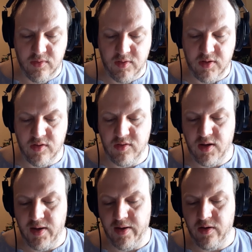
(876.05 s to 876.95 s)
the
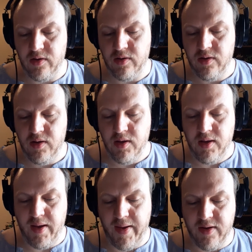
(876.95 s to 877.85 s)
entire
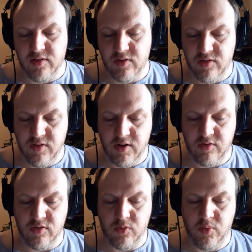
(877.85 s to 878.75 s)

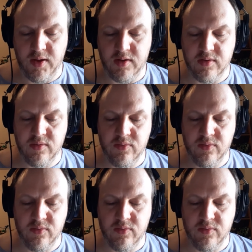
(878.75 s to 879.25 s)
existential weight